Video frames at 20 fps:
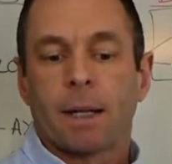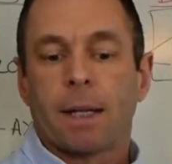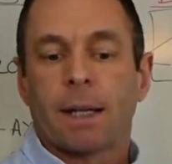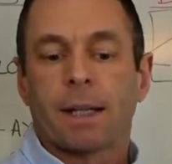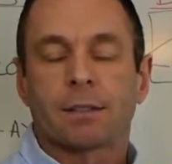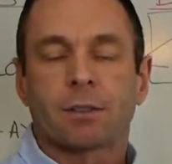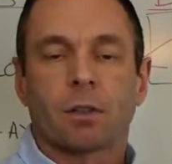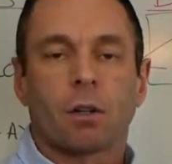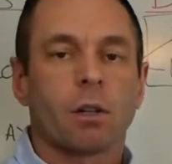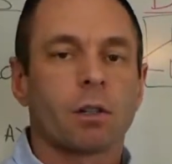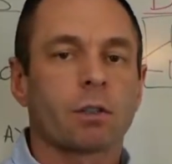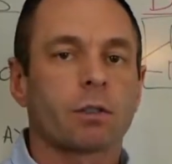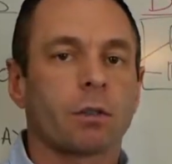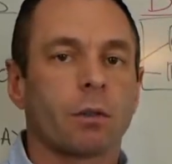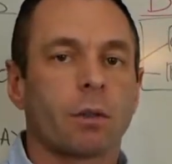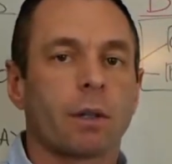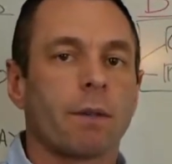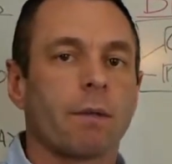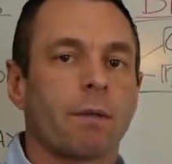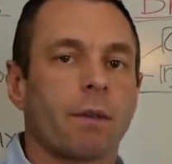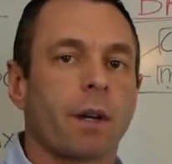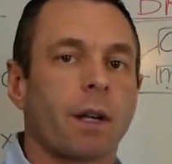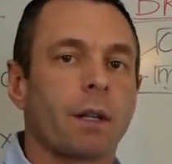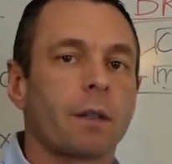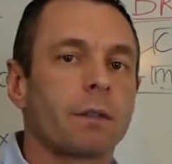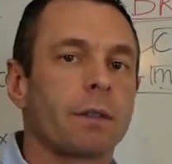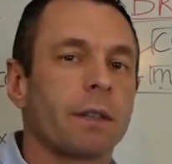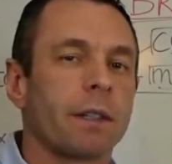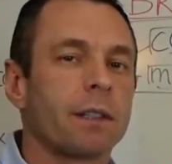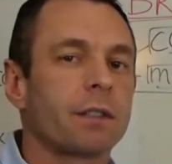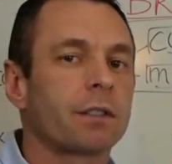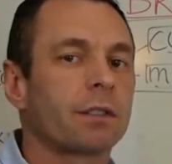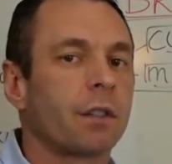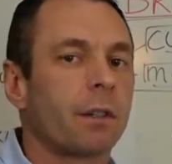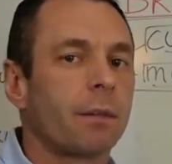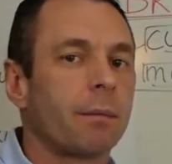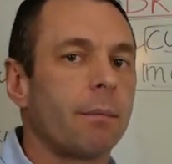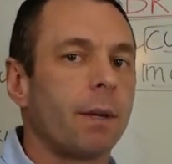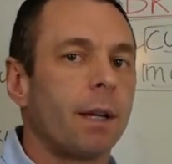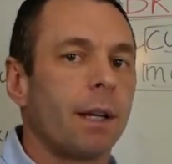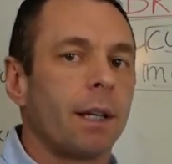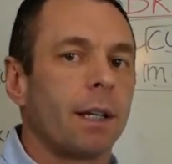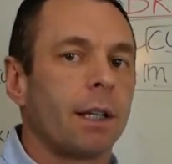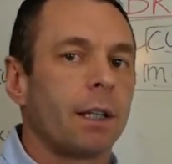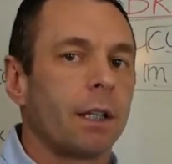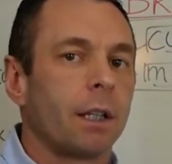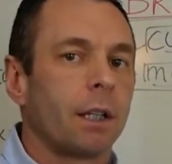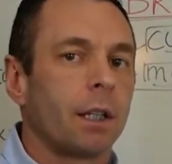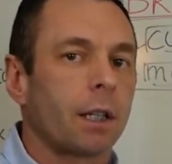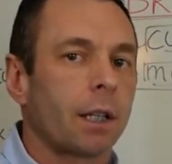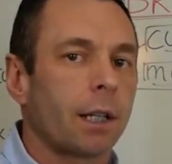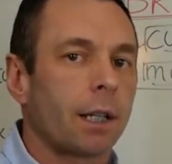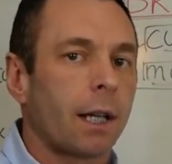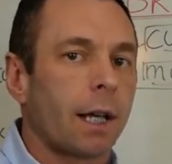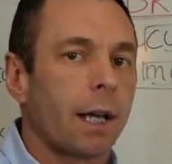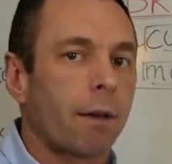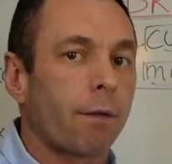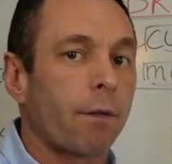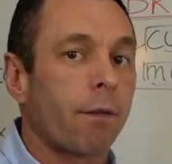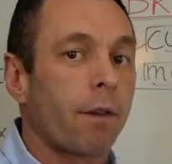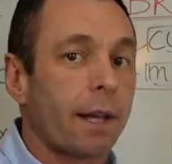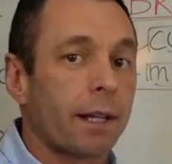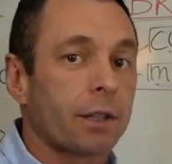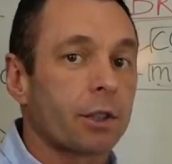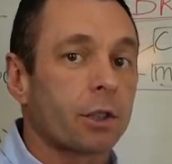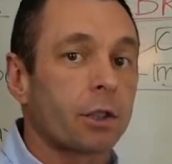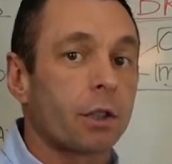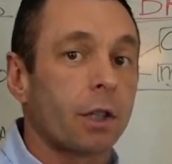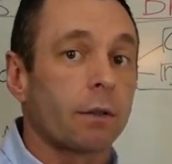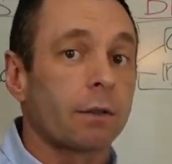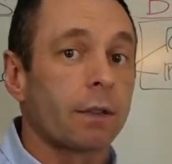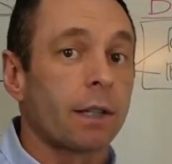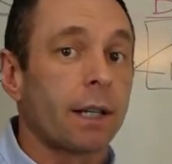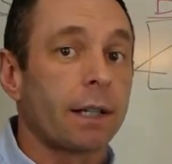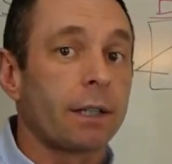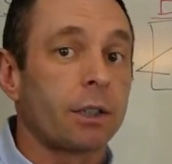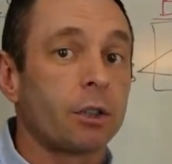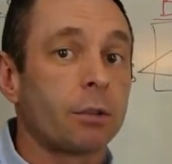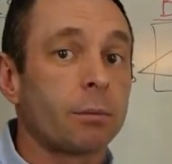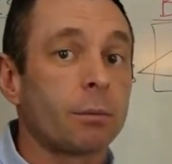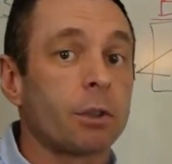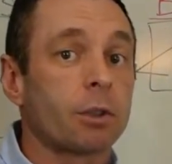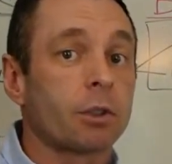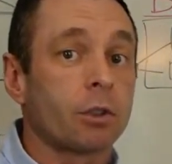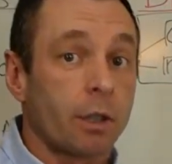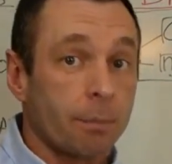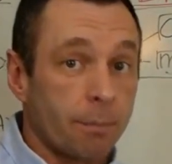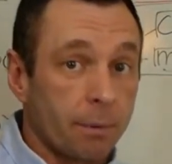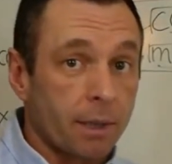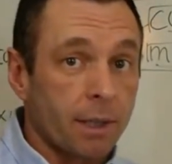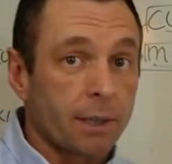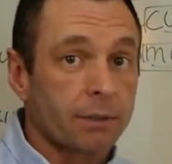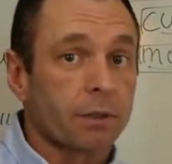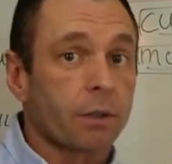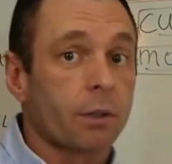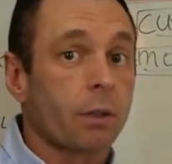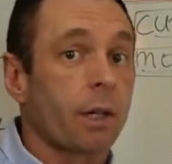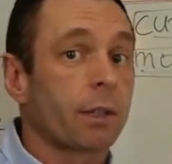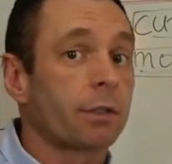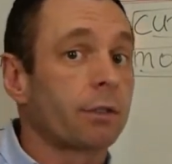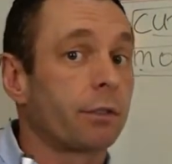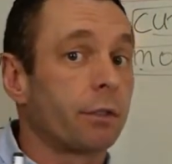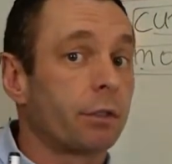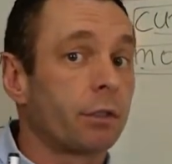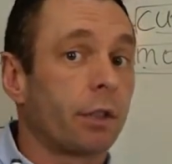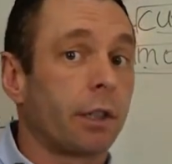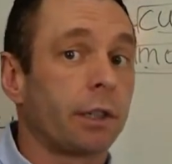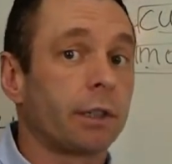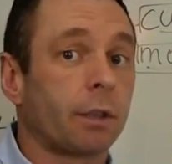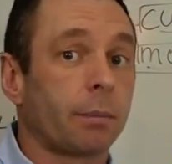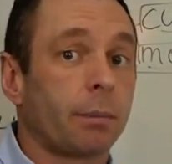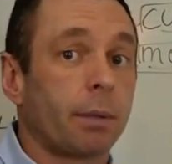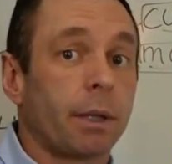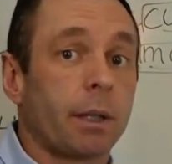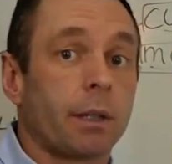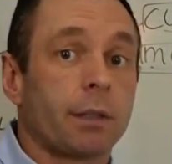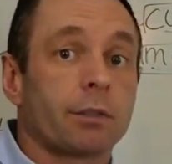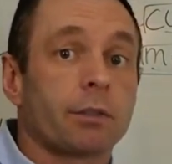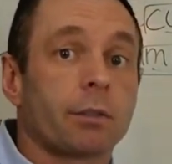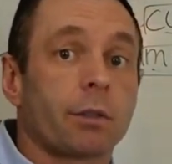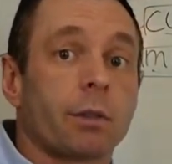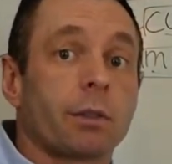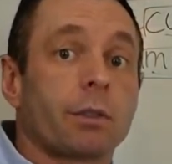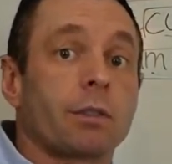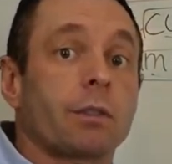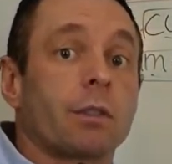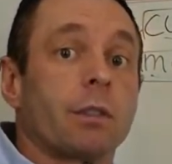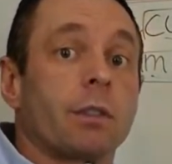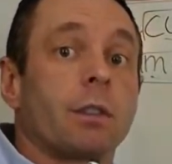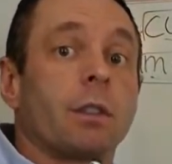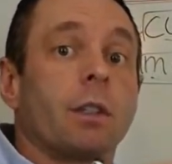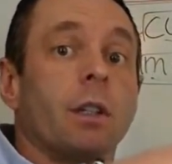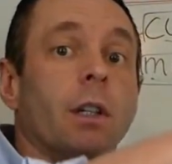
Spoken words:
it's also involved in some flexion of the glenohumeral joint because it crosses the joint up here. So it's